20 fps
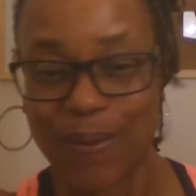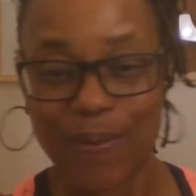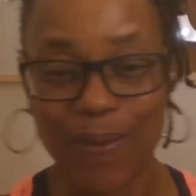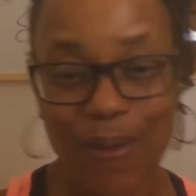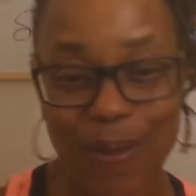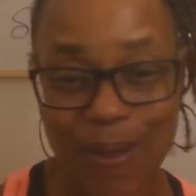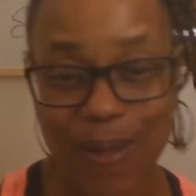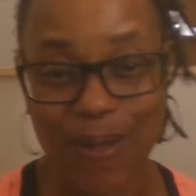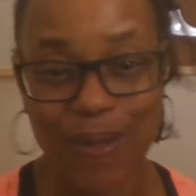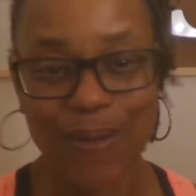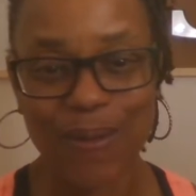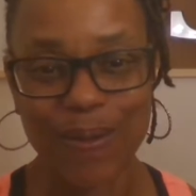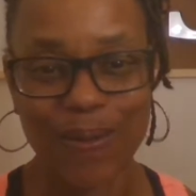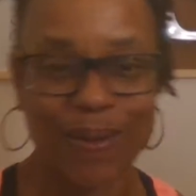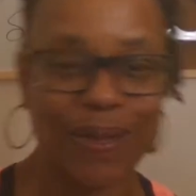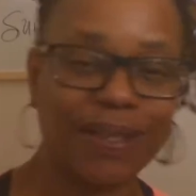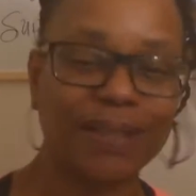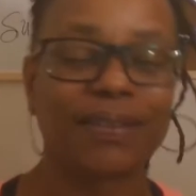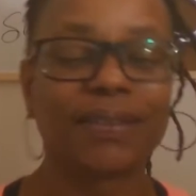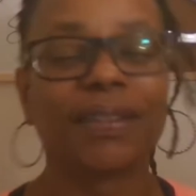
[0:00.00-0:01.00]
Woohoo.
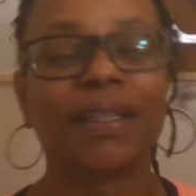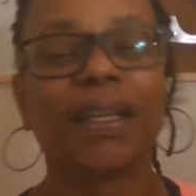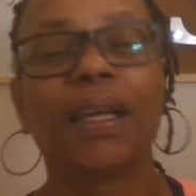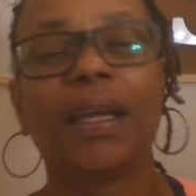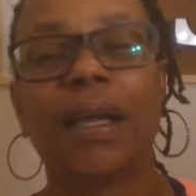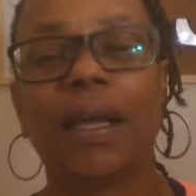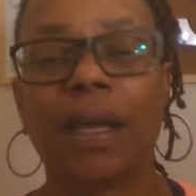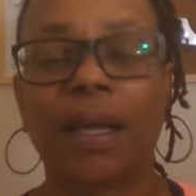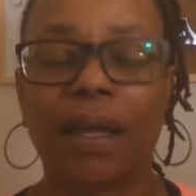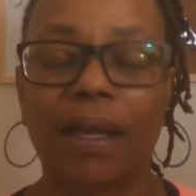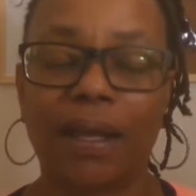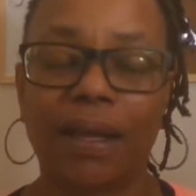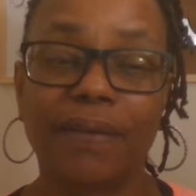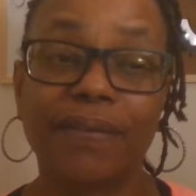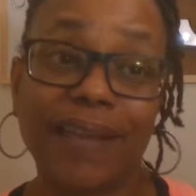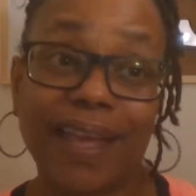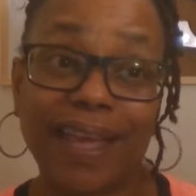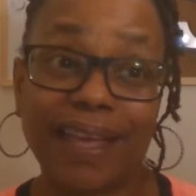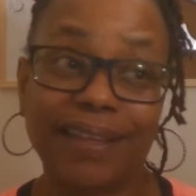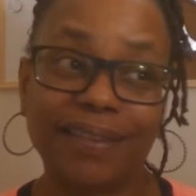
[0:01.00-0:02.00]

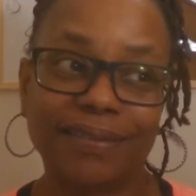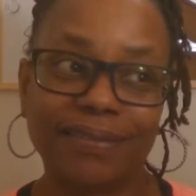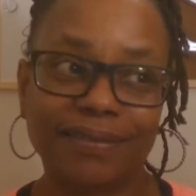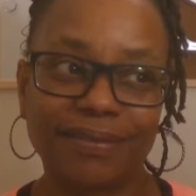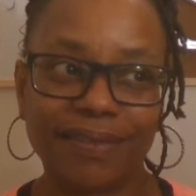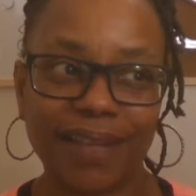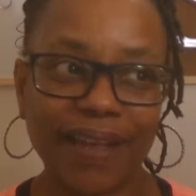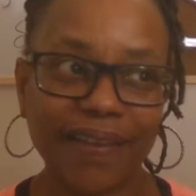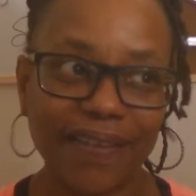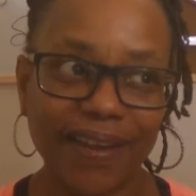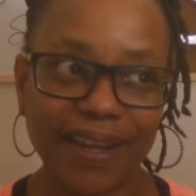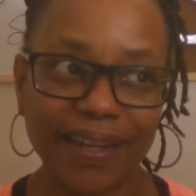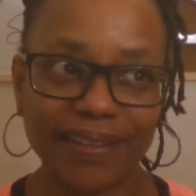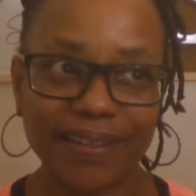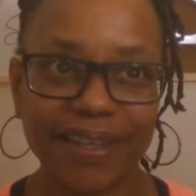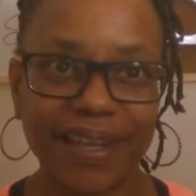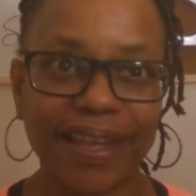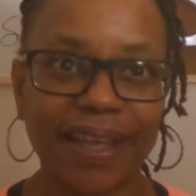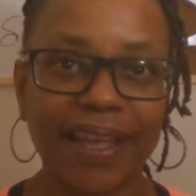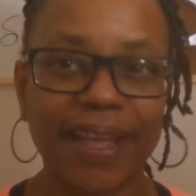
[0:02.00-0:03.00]
Okay, all right.
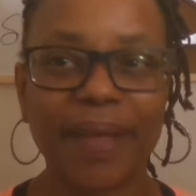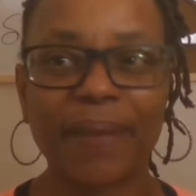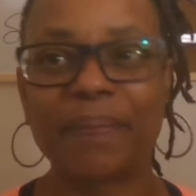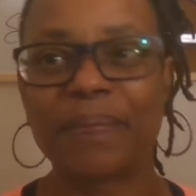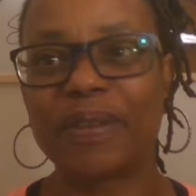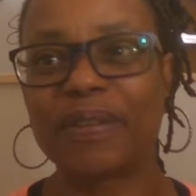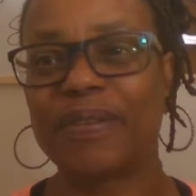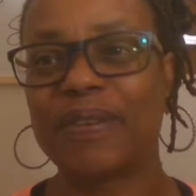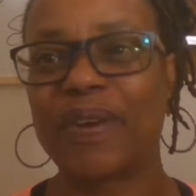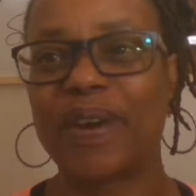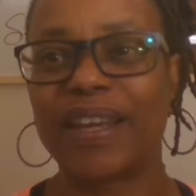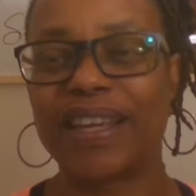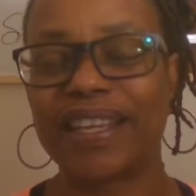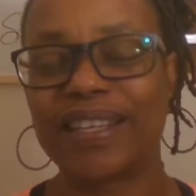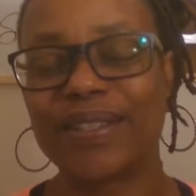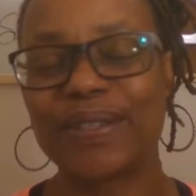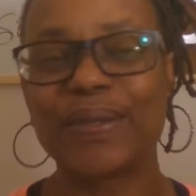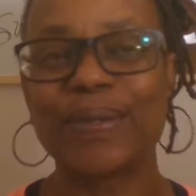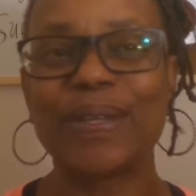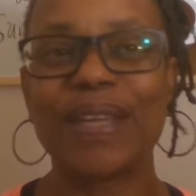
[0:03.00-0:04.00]
Before I
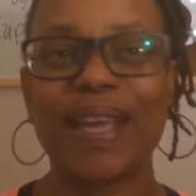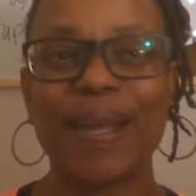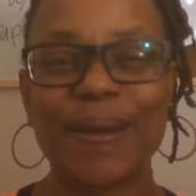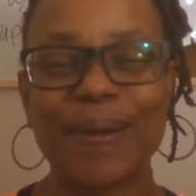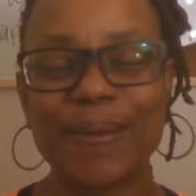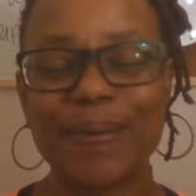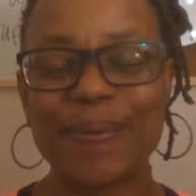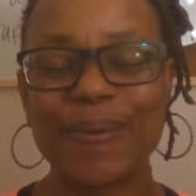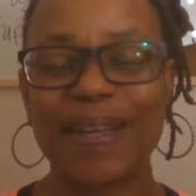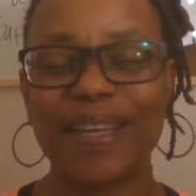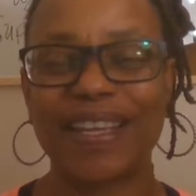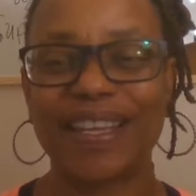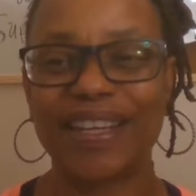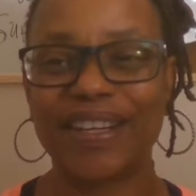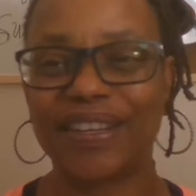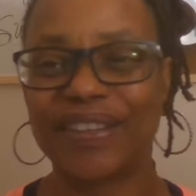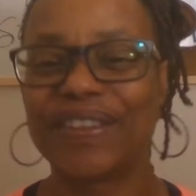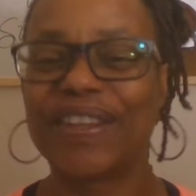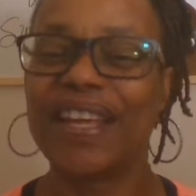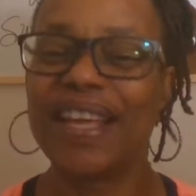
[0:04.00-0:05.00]
get too carried away
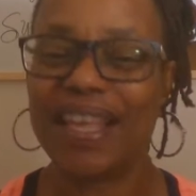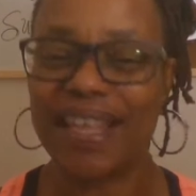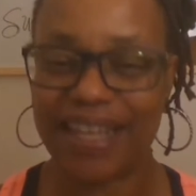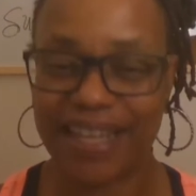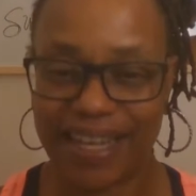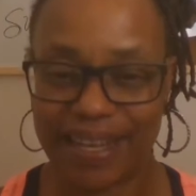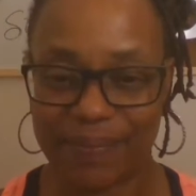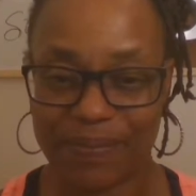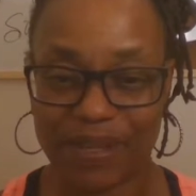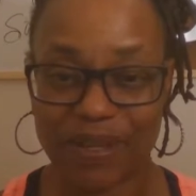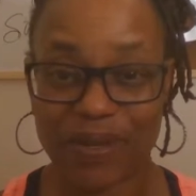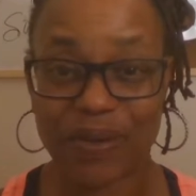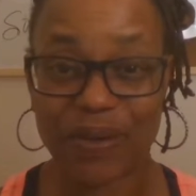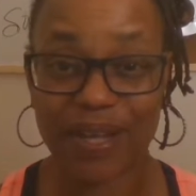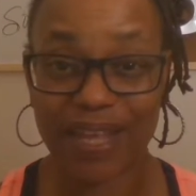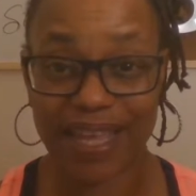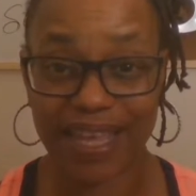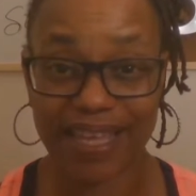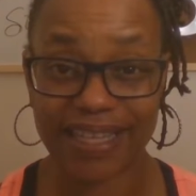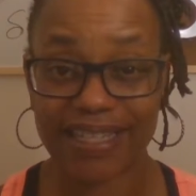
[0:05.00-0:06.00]
here, let me go
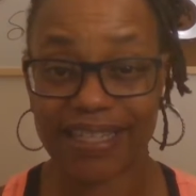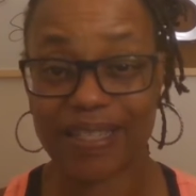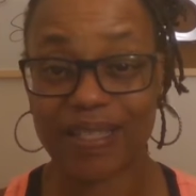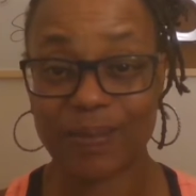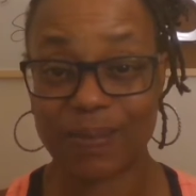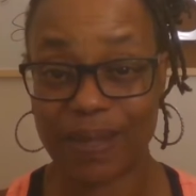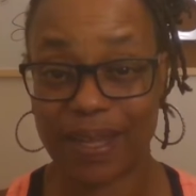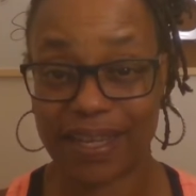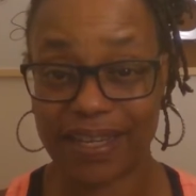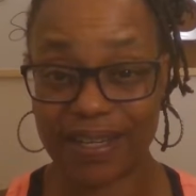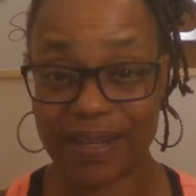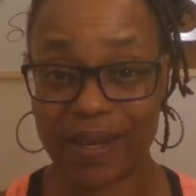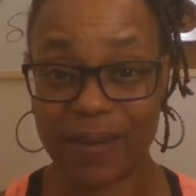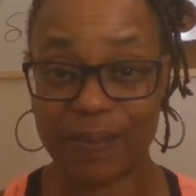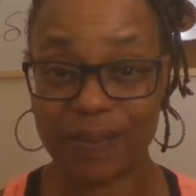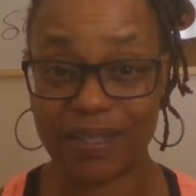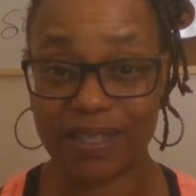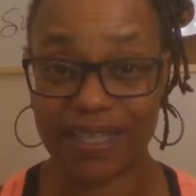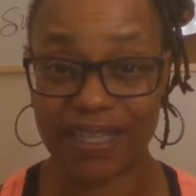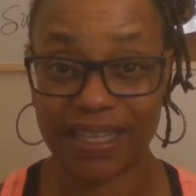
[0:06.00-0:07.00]
ahead and explain a
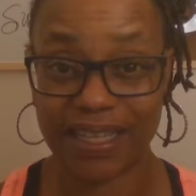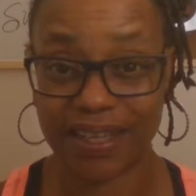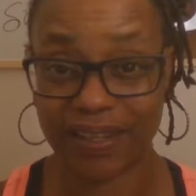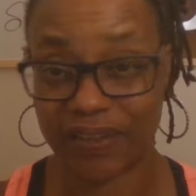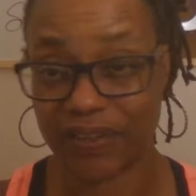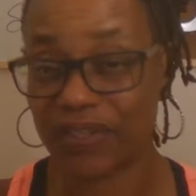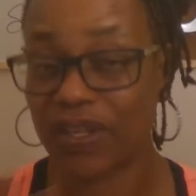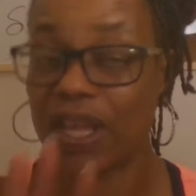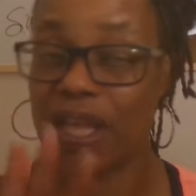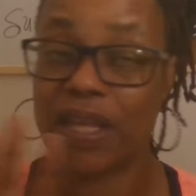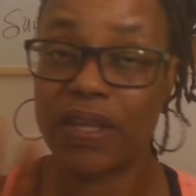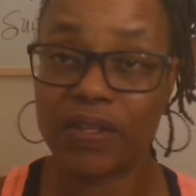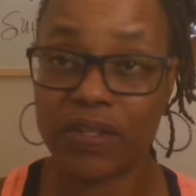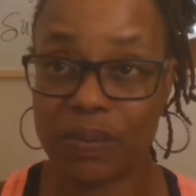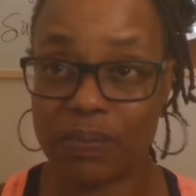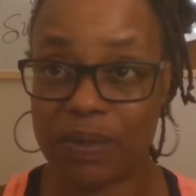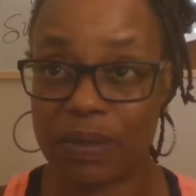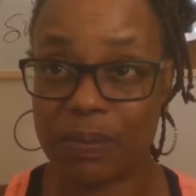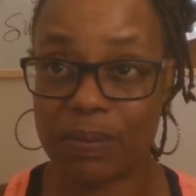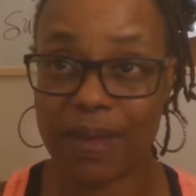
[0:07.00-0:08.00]
couple of things.
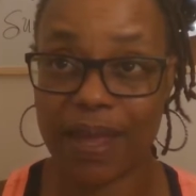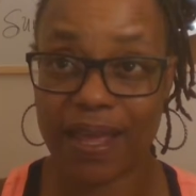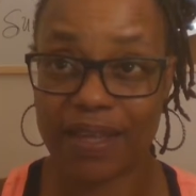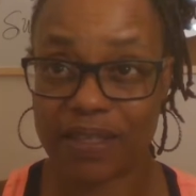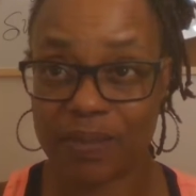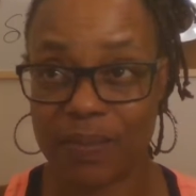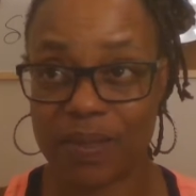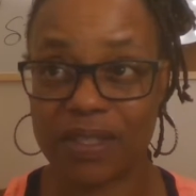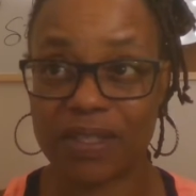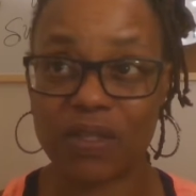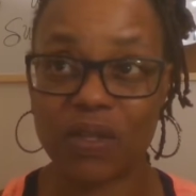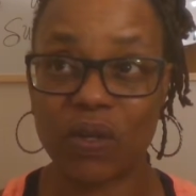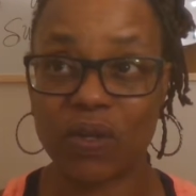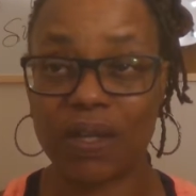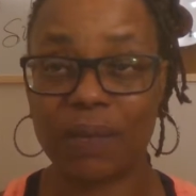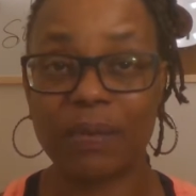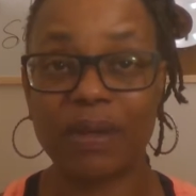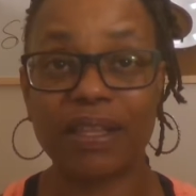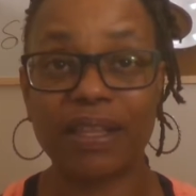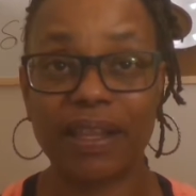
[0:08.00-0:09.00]
Some people ask me, so
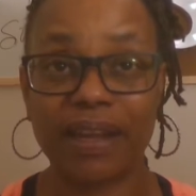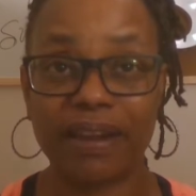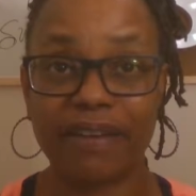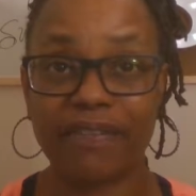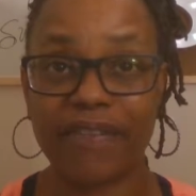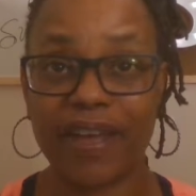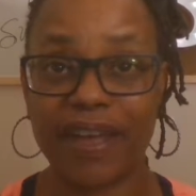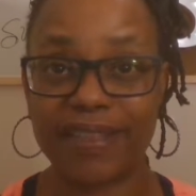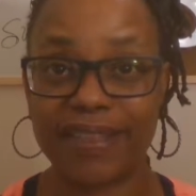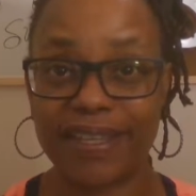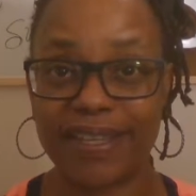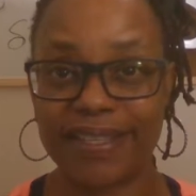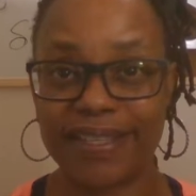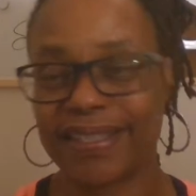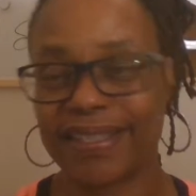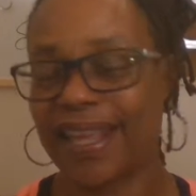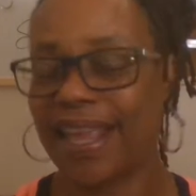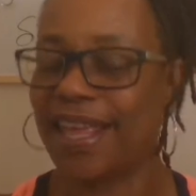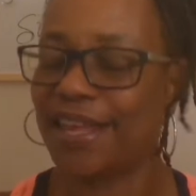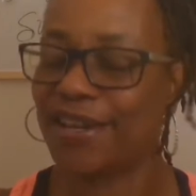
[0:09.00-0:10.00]
let me clarify
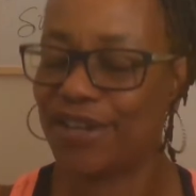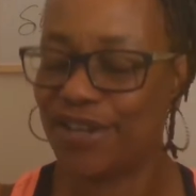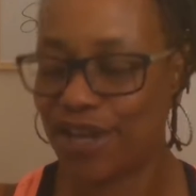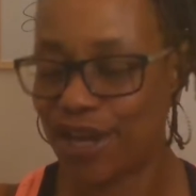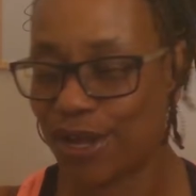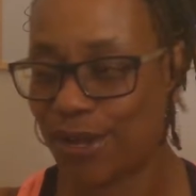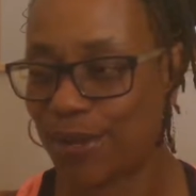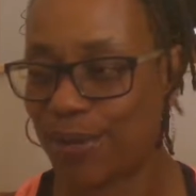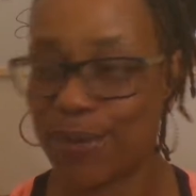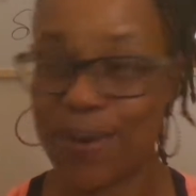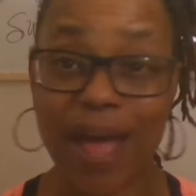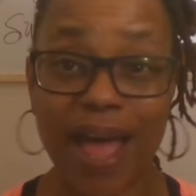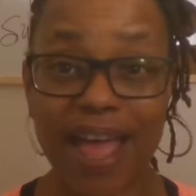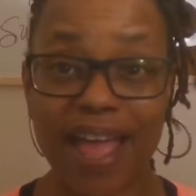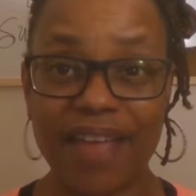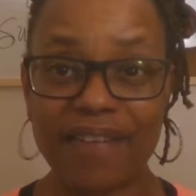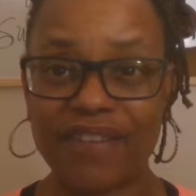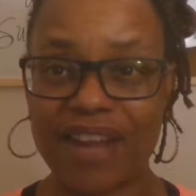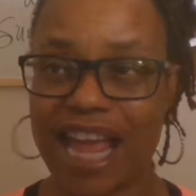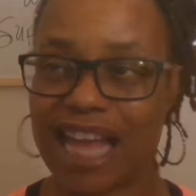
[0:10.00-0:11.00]
this. No, I
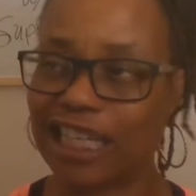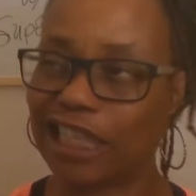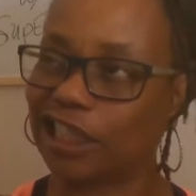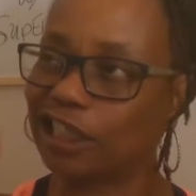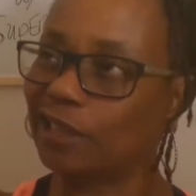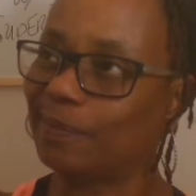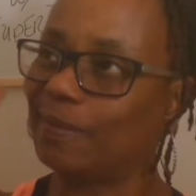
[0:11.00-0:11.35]
have not